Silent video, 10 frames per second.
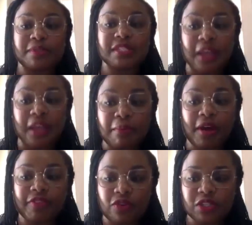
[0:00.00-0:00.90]
some
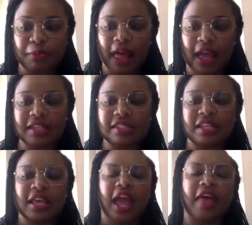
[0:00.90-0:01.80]
of those supplies.
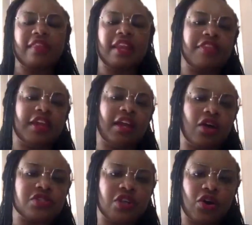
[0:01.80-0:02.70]
And then I think
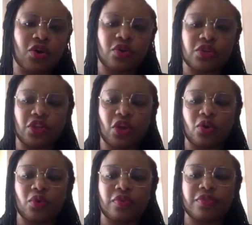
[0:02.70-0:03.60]
also, you
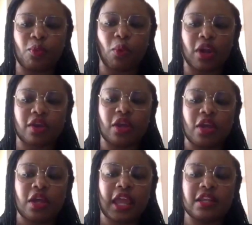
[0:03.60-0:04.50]
know, the work
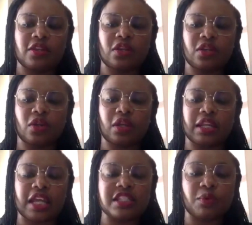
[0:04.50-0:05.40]
in
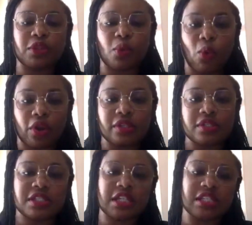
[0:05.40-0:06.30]
connecting with the
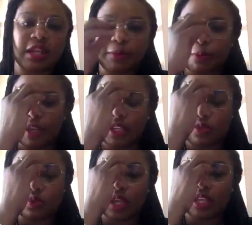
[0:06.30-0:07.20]
wardens. CCWP
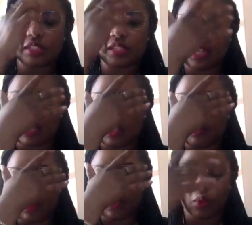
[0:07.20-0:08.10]
is connected
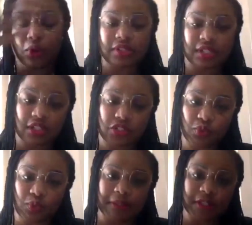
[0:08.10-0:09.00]
with the wardens in the
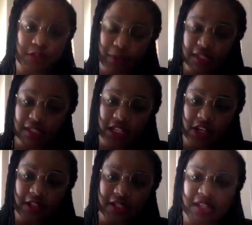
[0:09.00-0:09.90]
two women's prisons
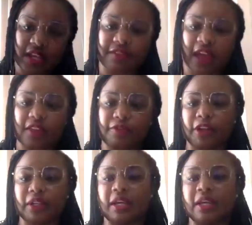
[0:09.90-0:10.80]
here in the state of
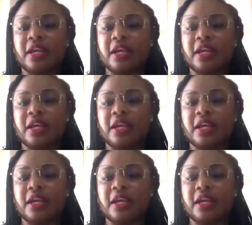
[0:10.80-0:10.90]
California,